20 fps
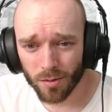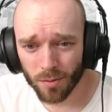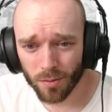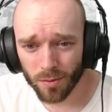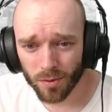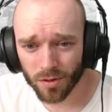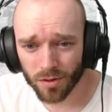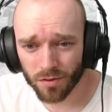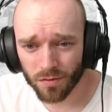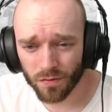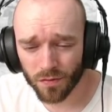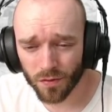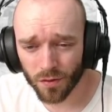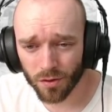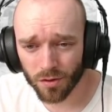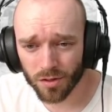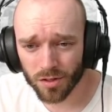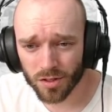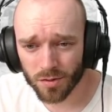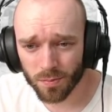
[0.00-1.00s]
with
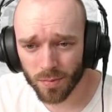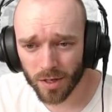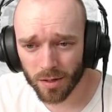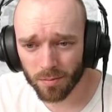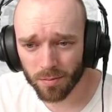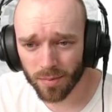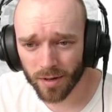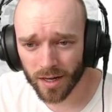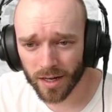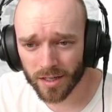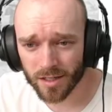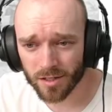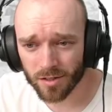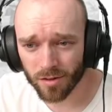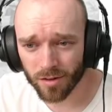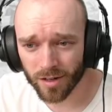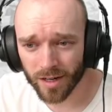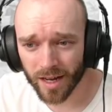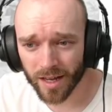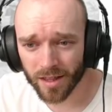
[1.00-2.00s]
focus being placed
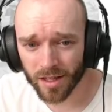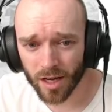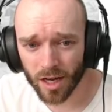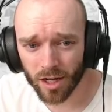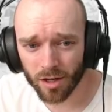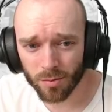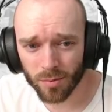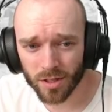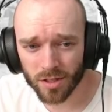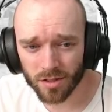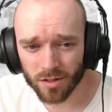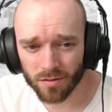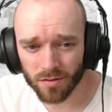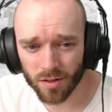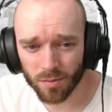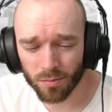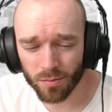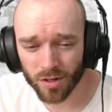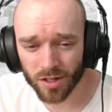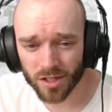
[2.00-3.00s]
on other elements of
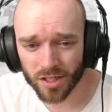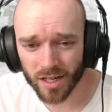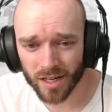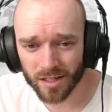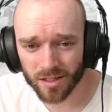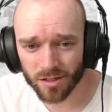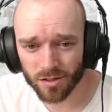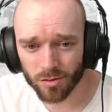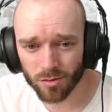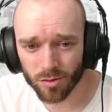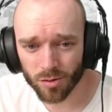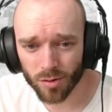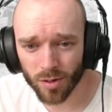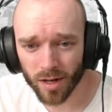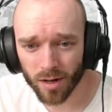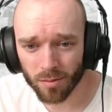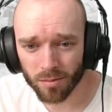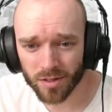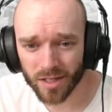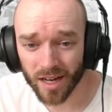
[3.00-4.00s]
the British arsenal to
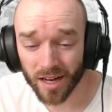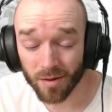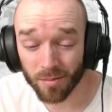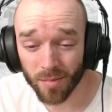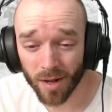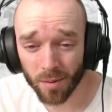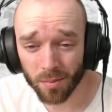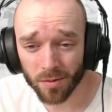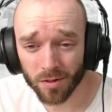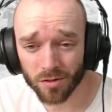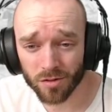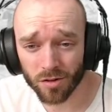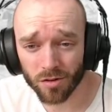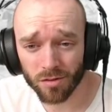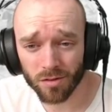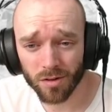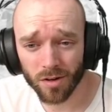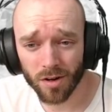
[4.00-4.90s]
help take map control.